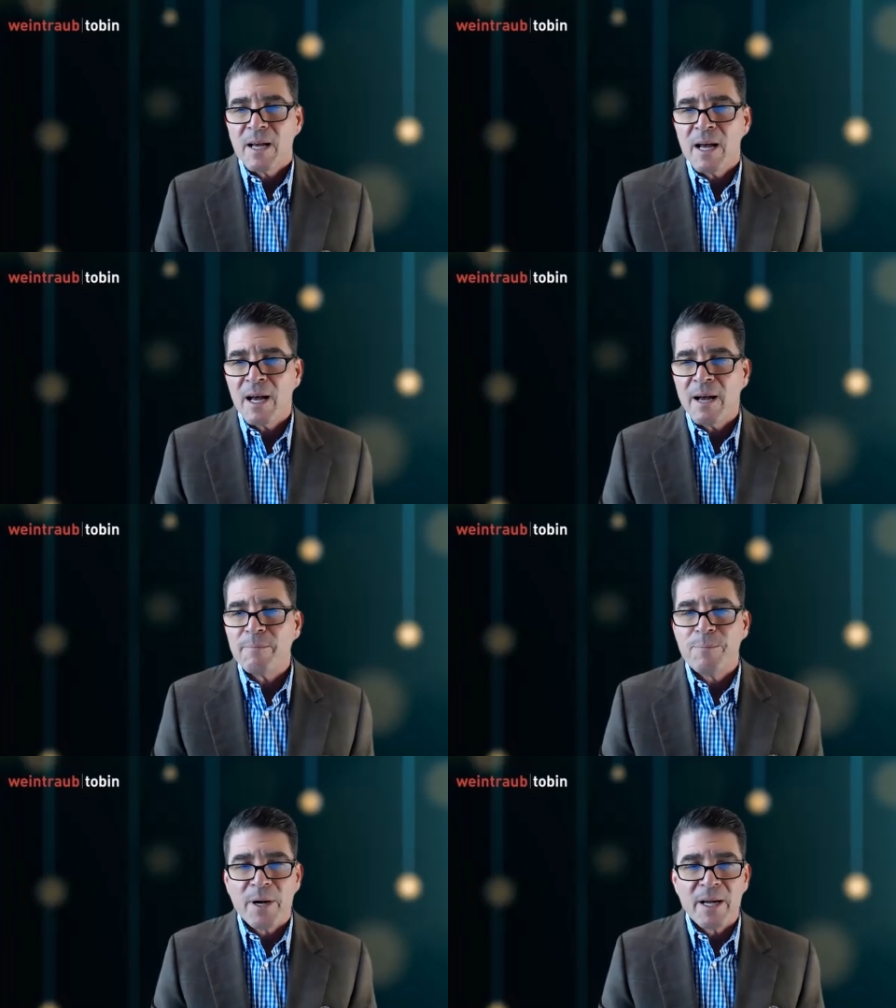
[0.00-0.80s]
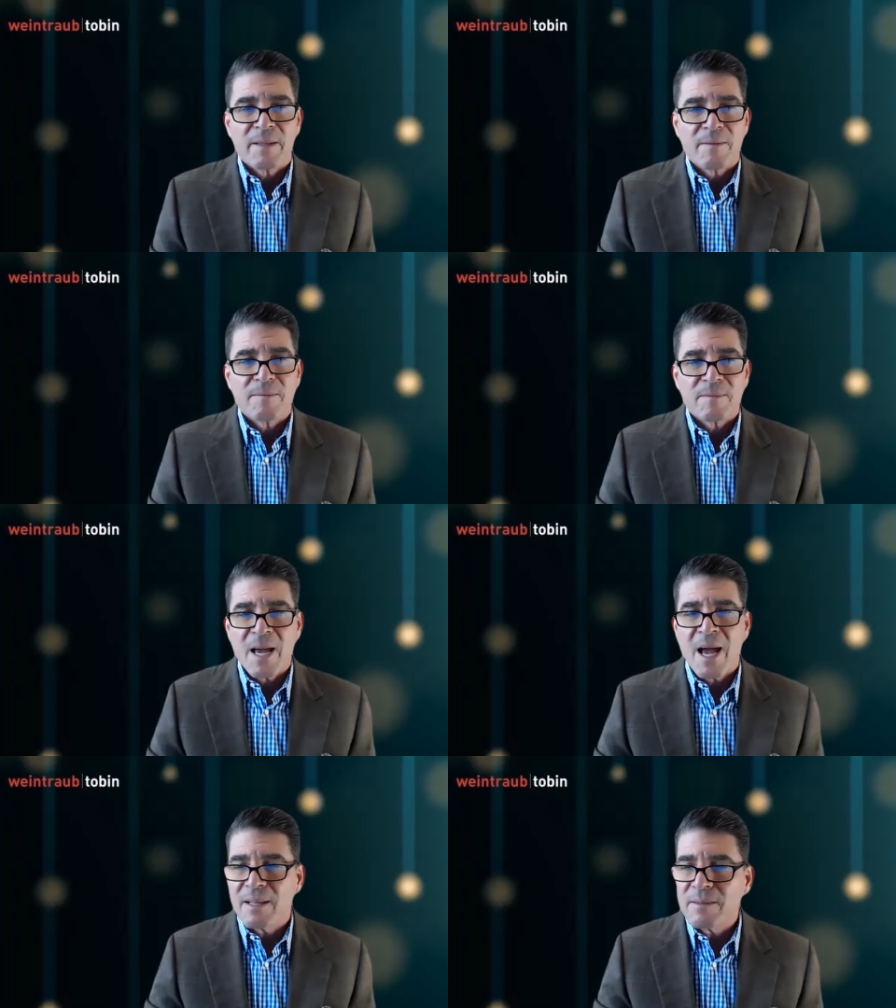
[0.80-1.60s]
Uh, but
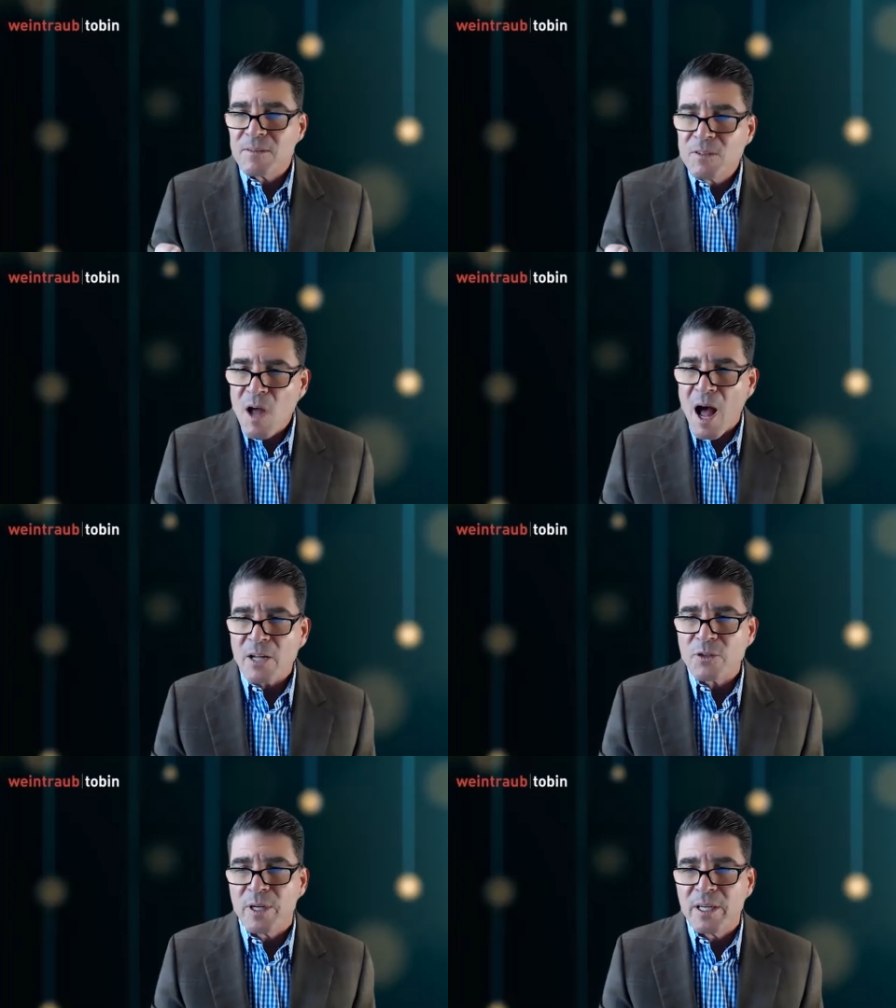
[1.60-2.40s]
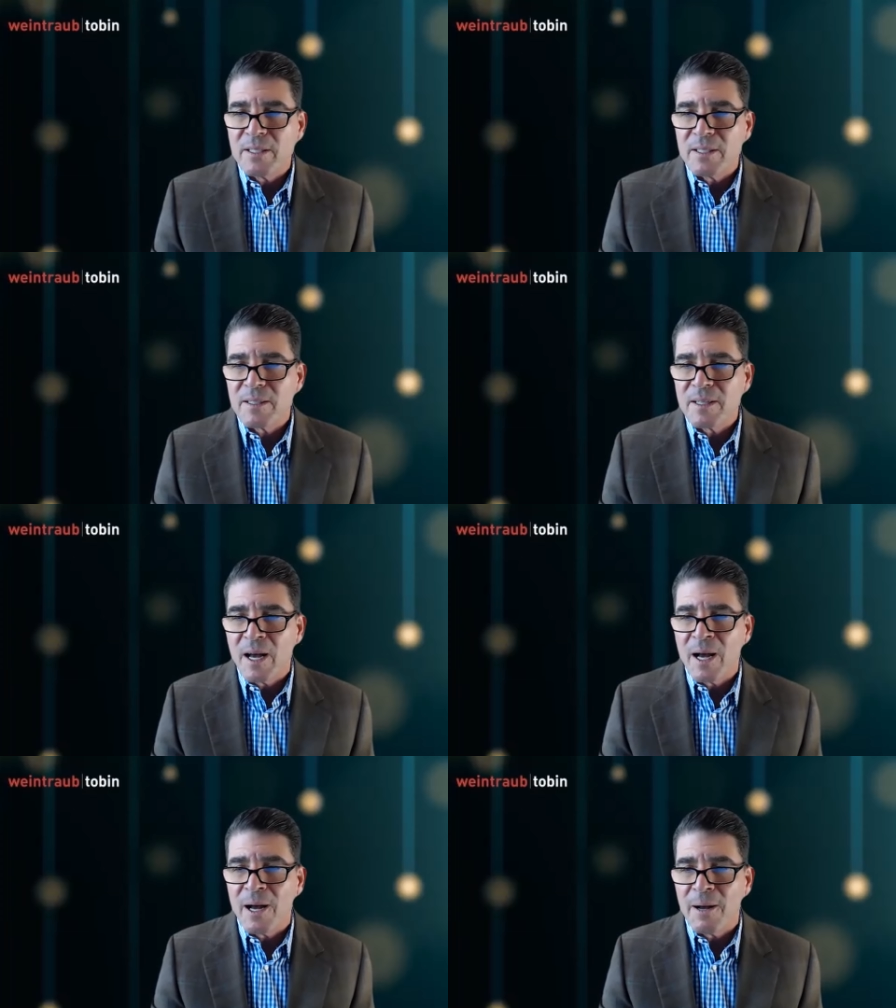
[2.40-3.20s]
that doctrine,
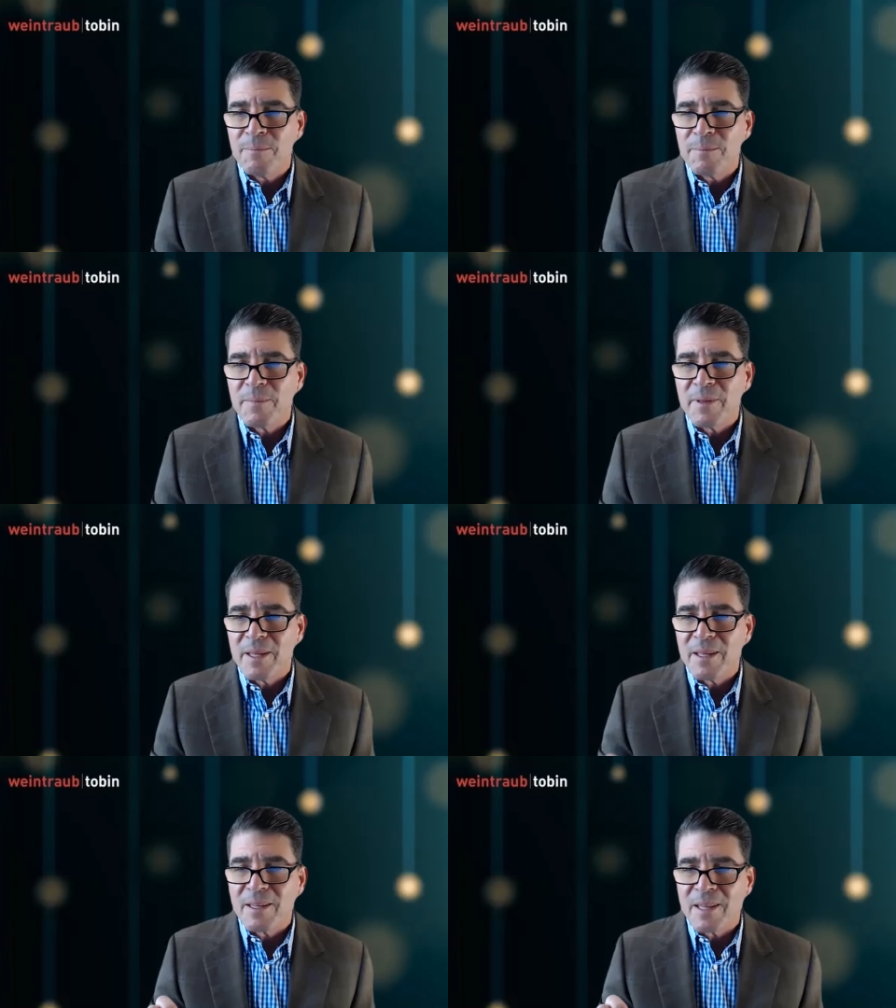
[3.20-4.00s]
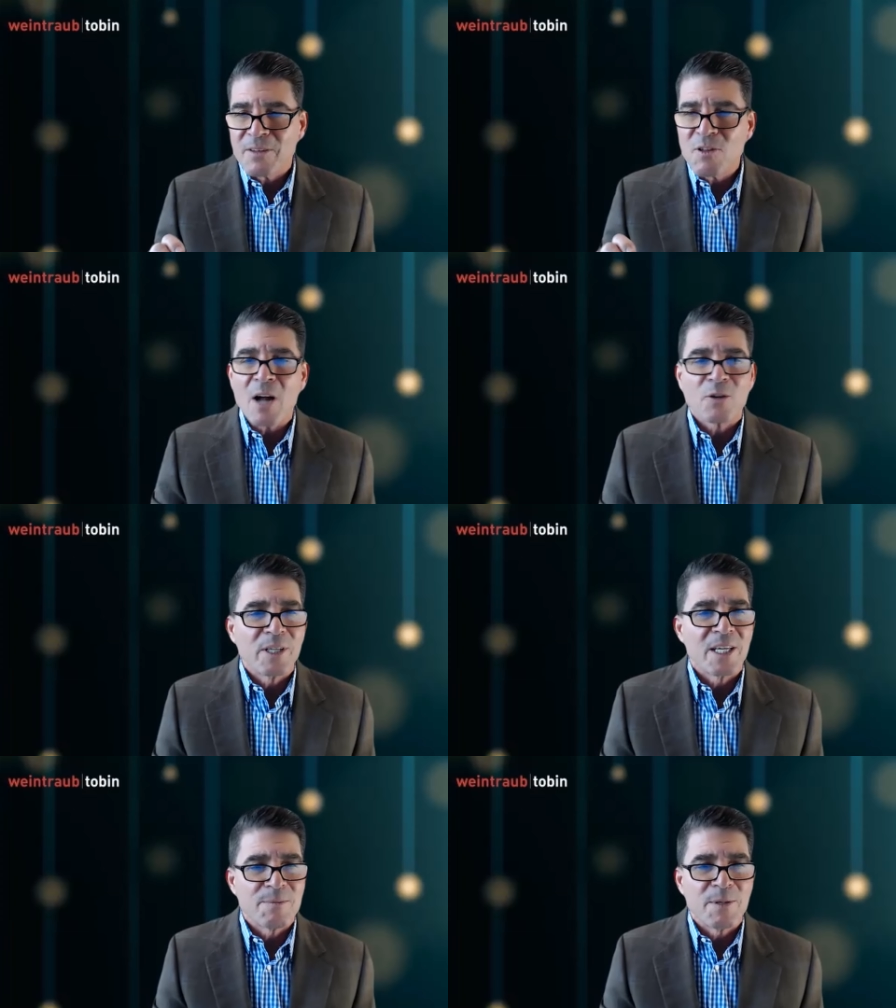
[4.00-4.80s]
um, that
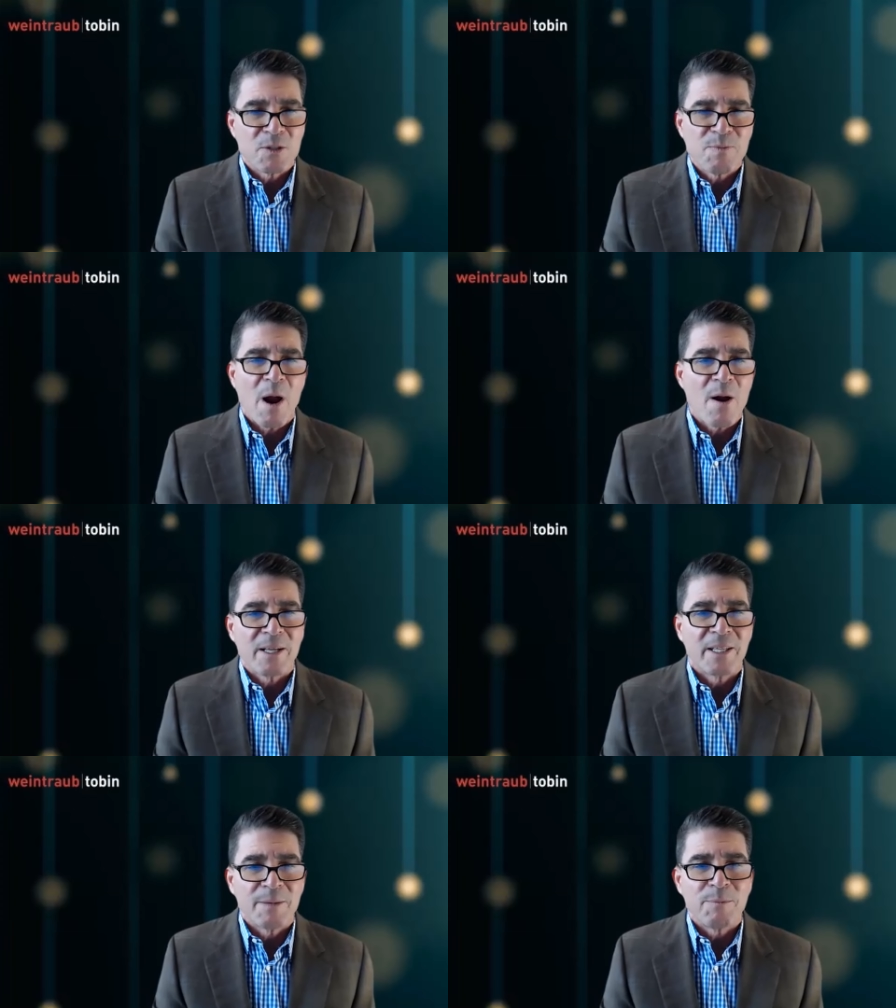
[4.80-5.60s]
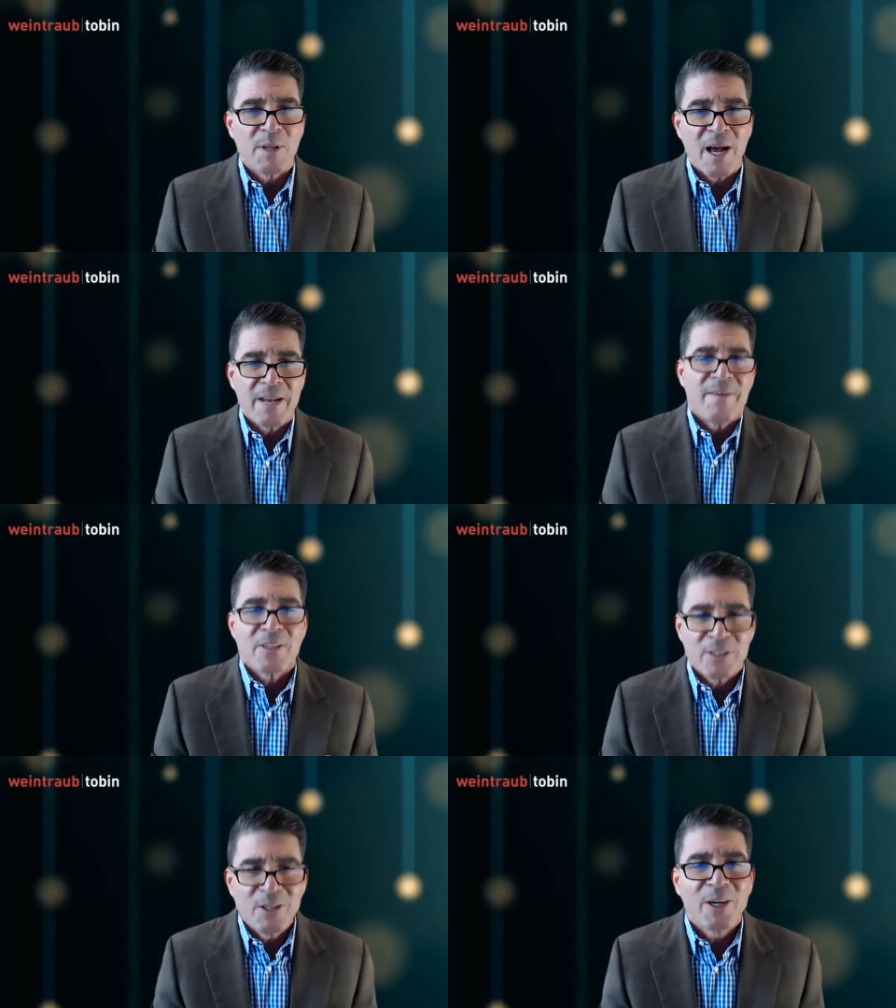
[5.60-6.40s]
doctrine has been sparingly applied. I've actually